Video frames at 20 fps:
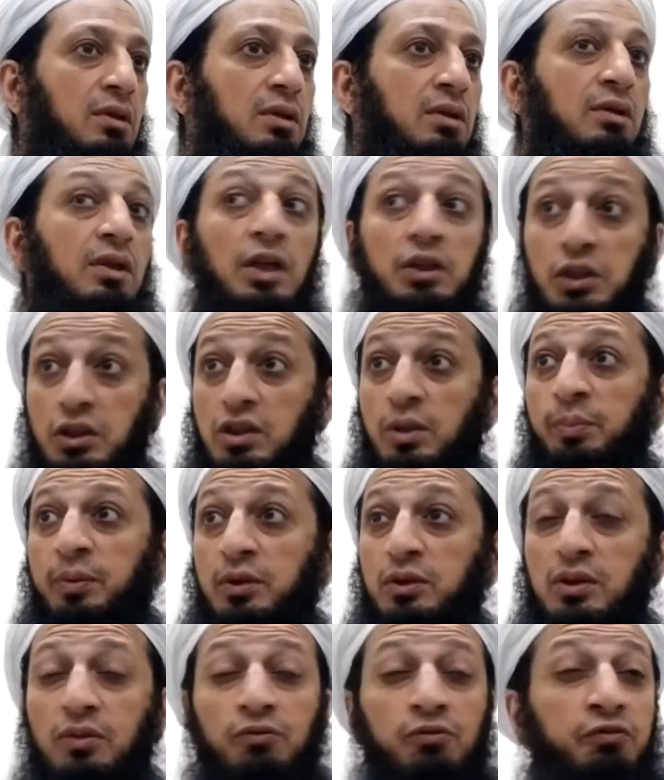This is the
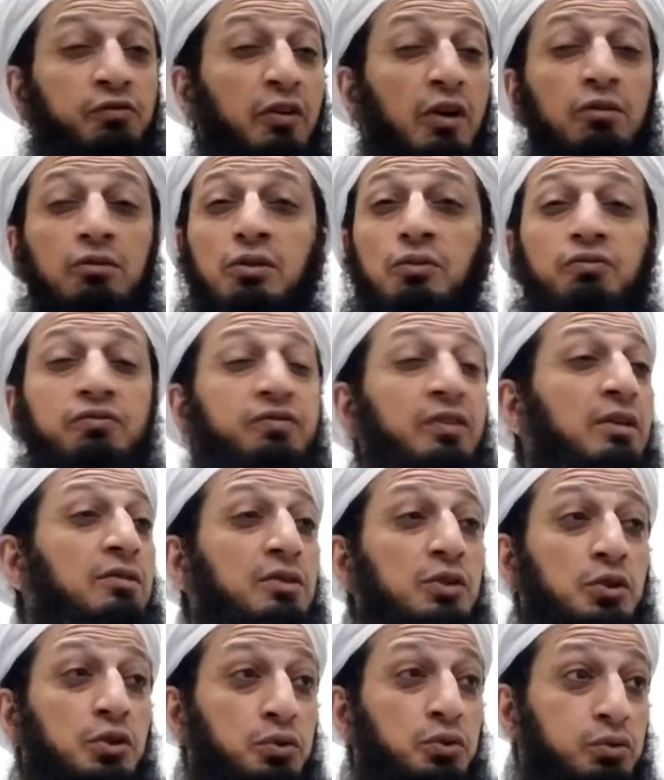person. Very,
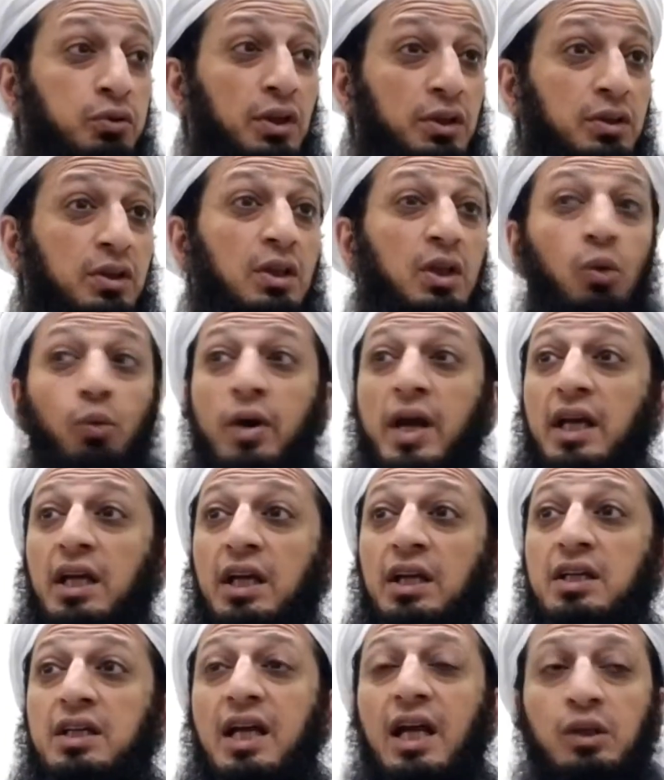very strict the way he
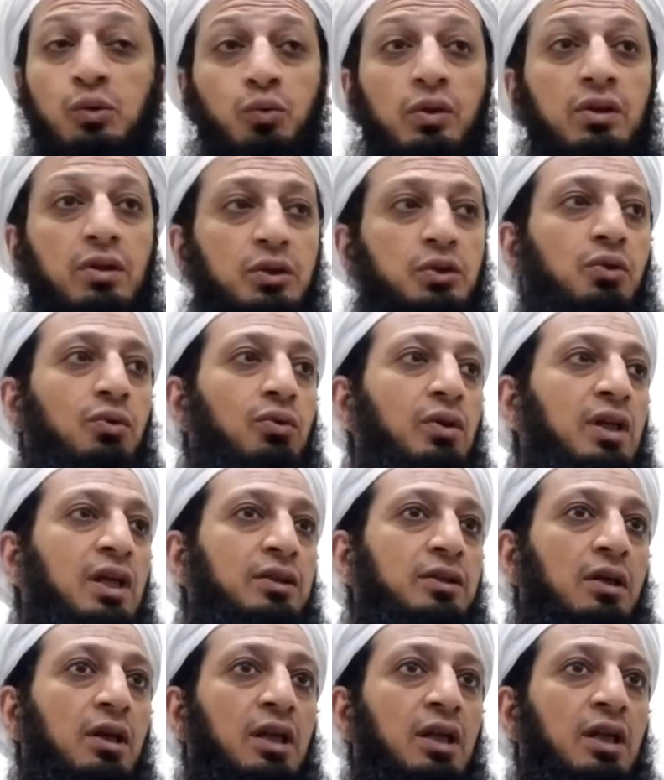dealt with Rasulullah